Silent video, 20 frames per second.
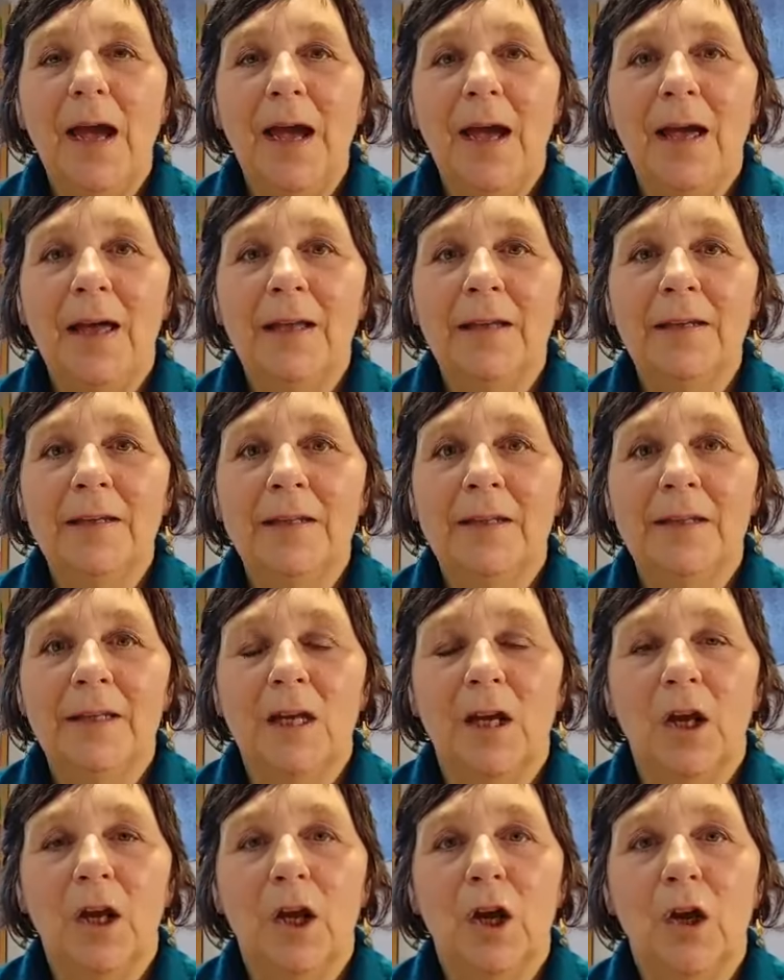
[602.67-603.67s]

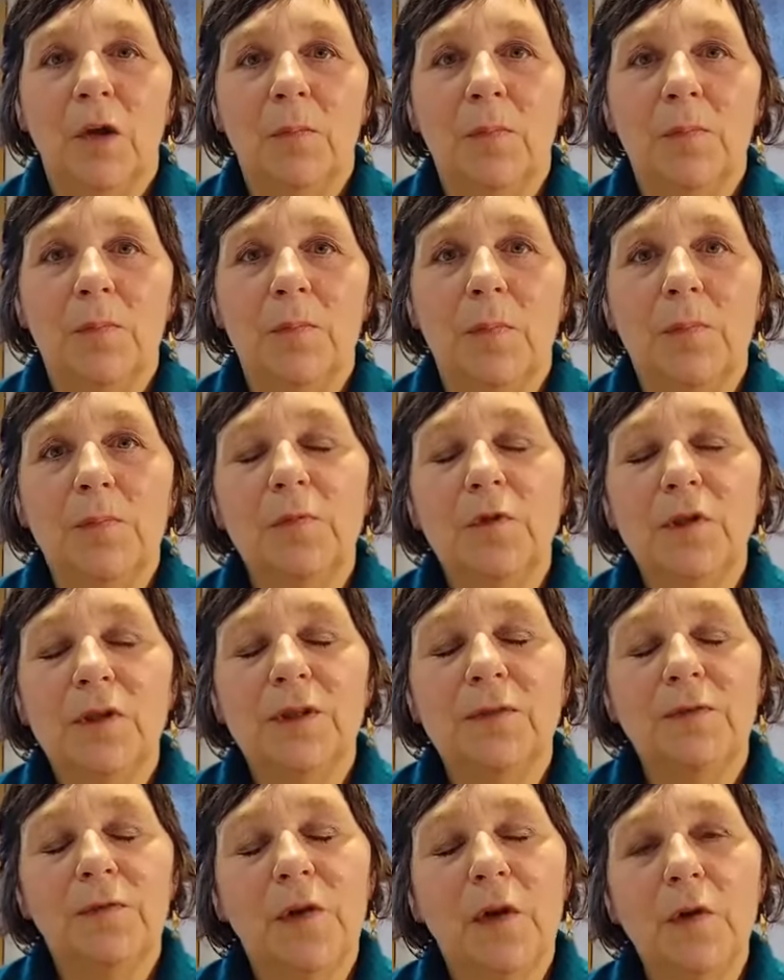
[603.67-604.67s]
and
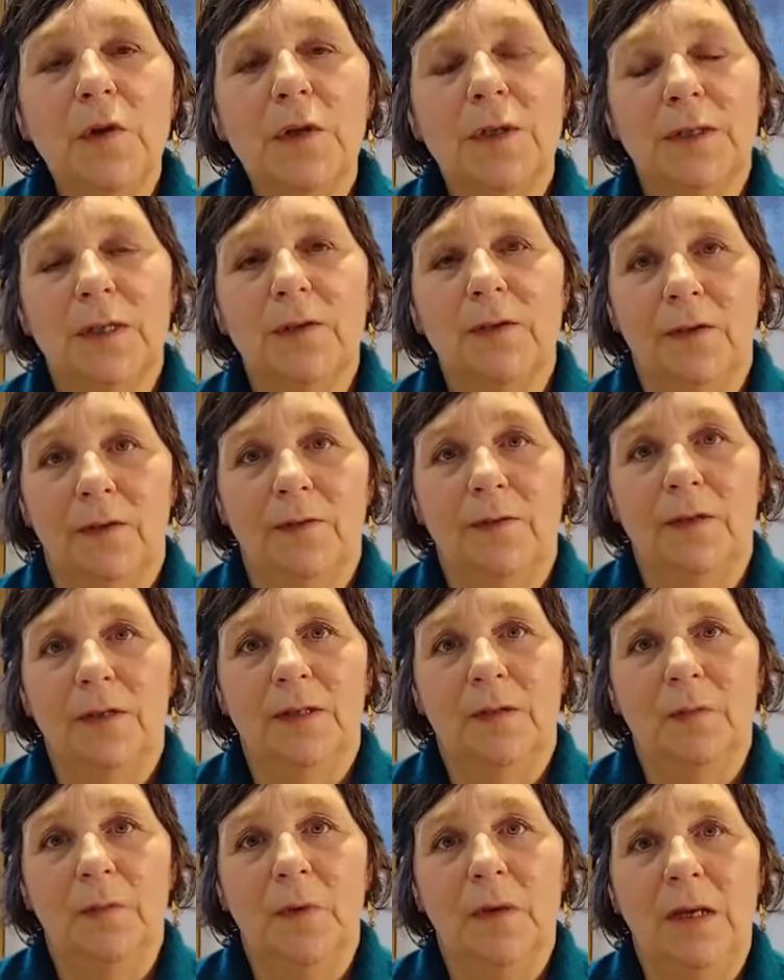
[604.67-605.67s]
just focus, I think,
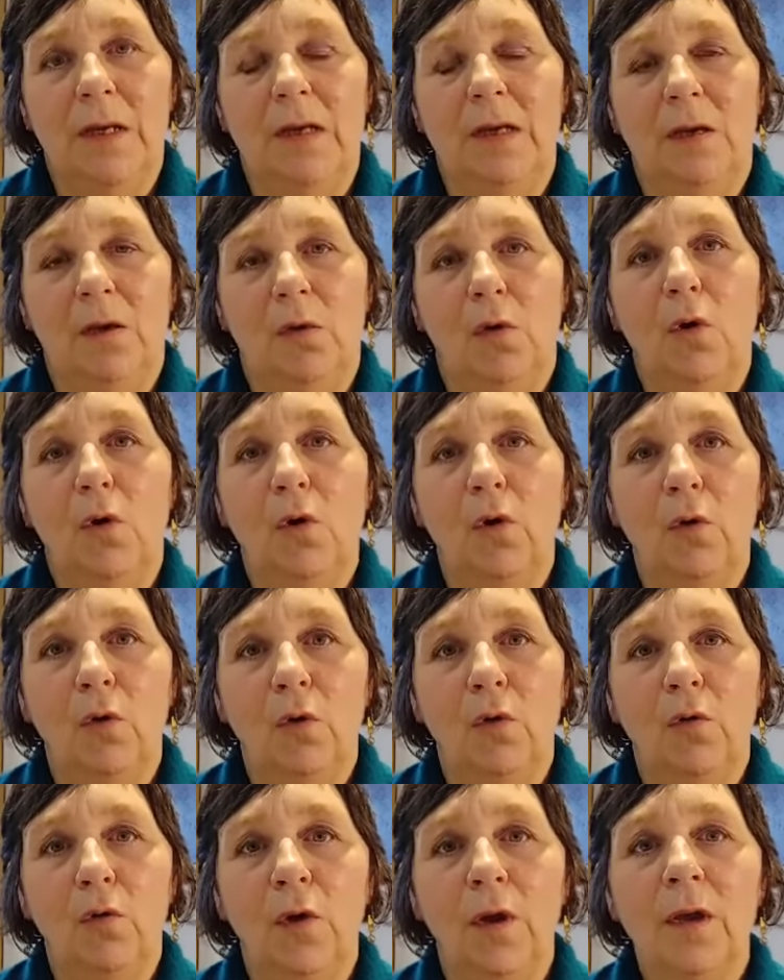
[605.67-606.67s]
this week
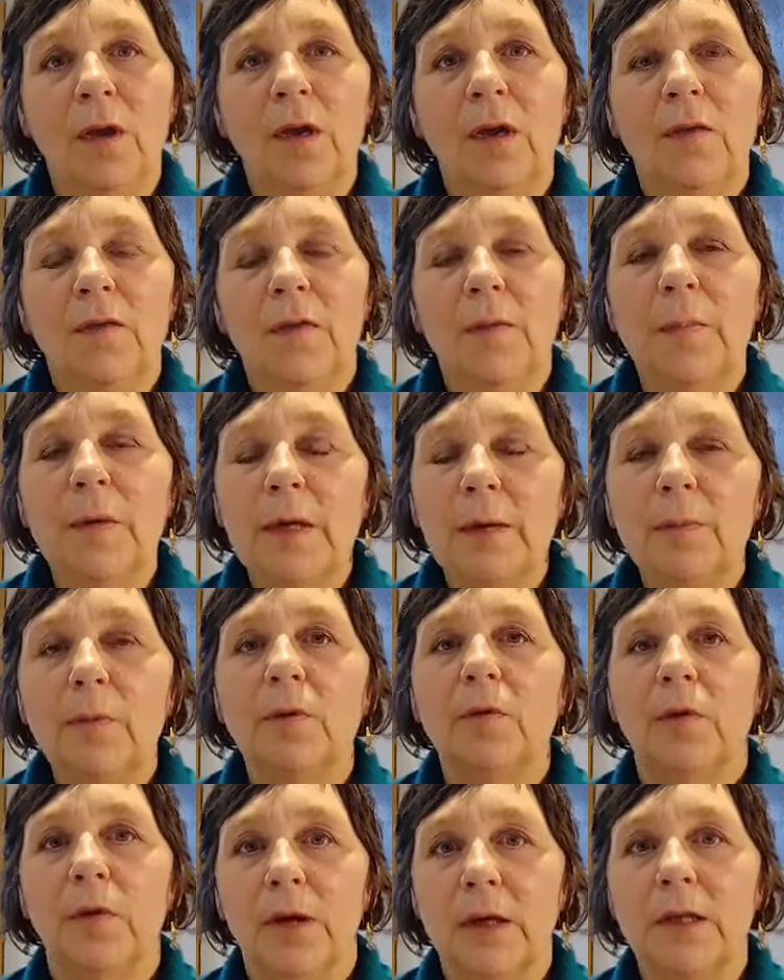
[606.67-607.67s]
on the people
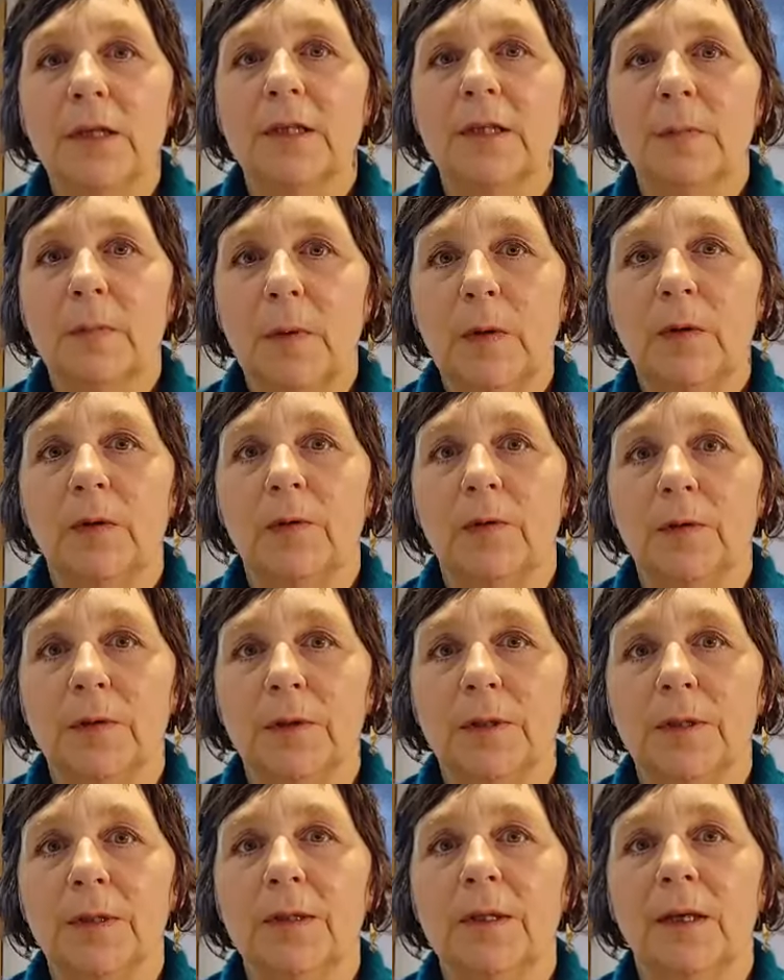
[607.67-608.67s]
that inspire
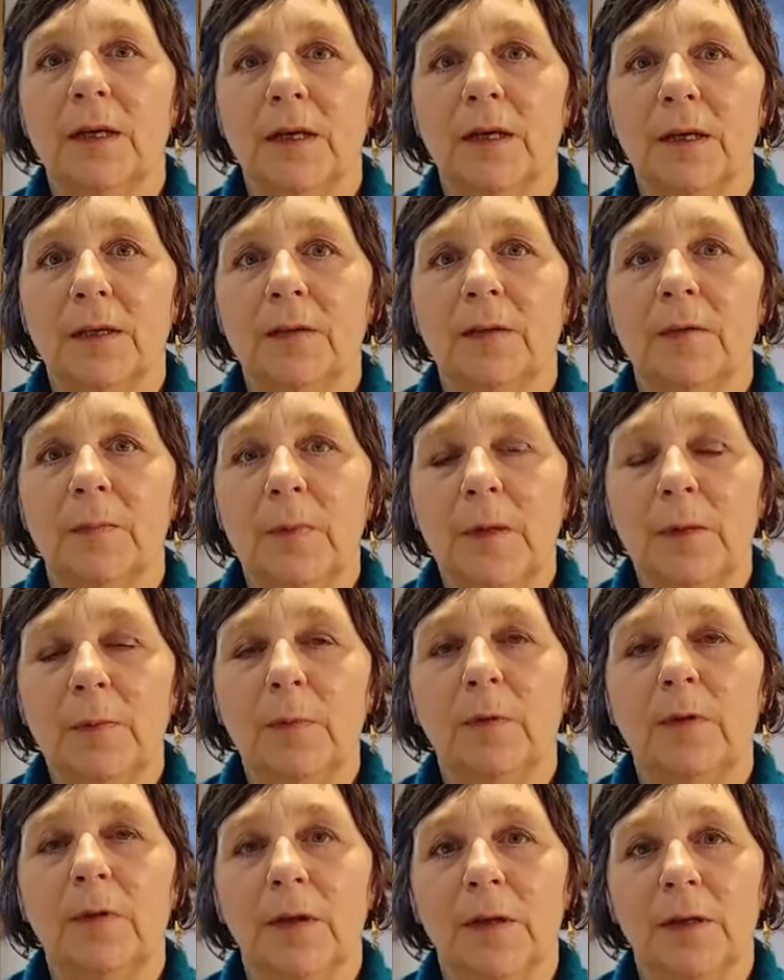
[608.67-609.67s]
us and the
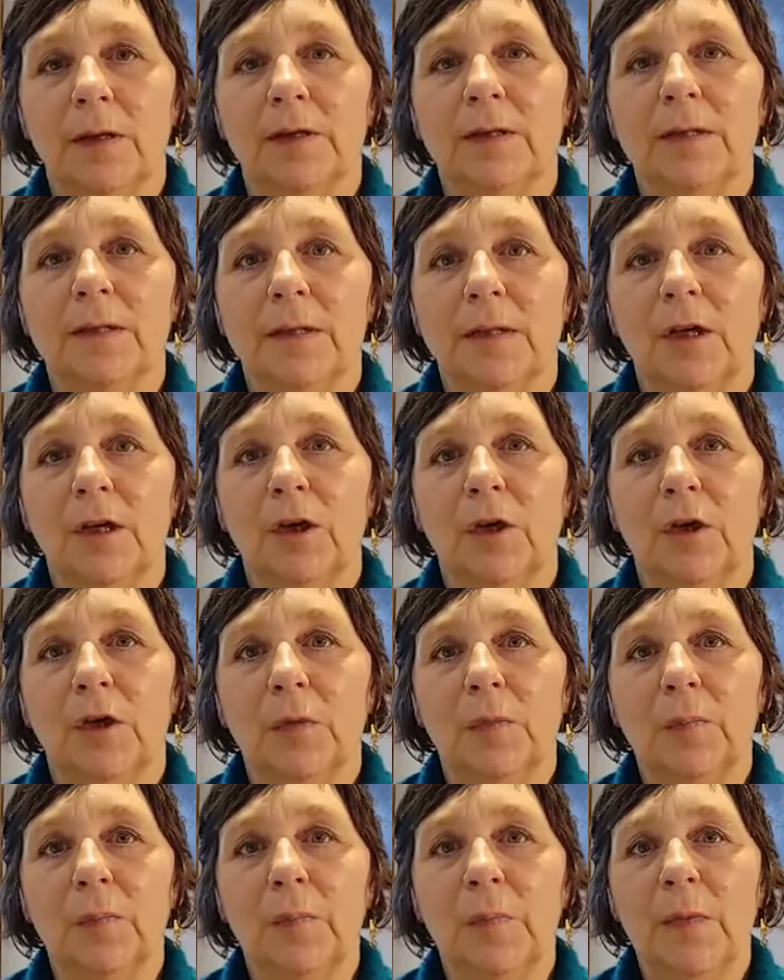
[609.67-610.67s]
people
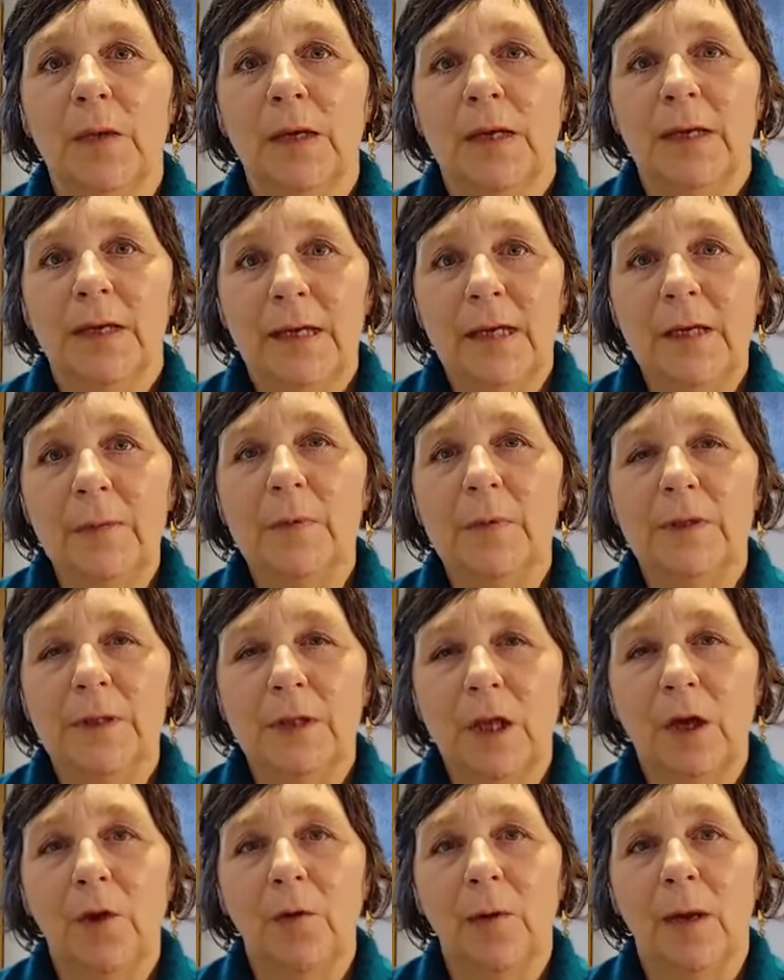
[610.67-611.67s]
that keep us
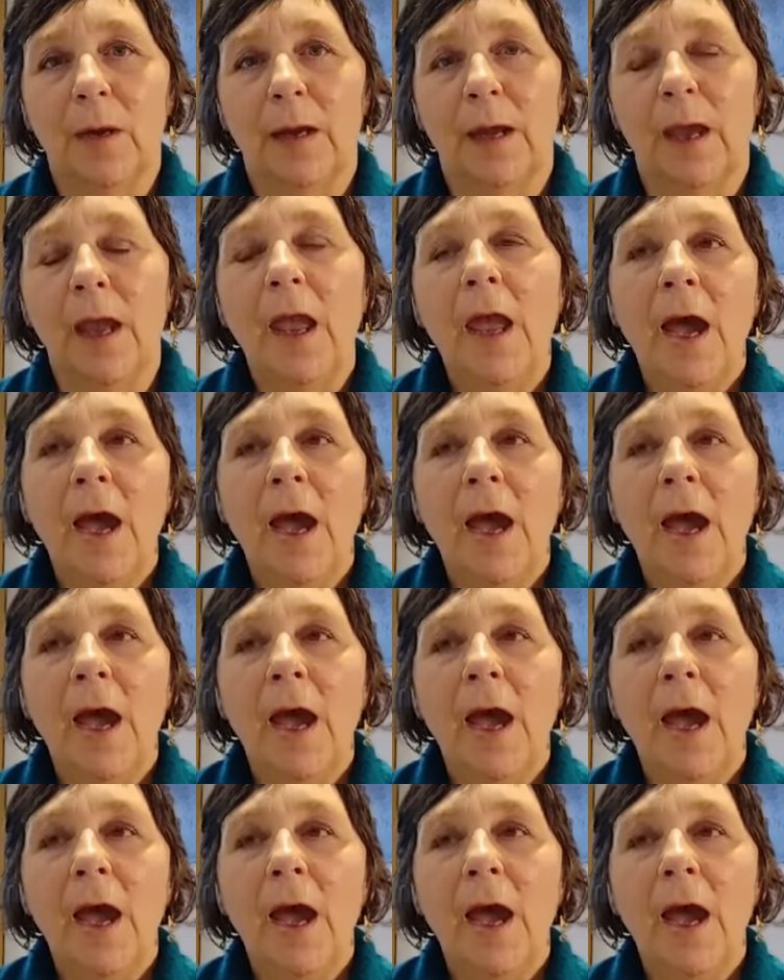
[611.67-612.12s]
going.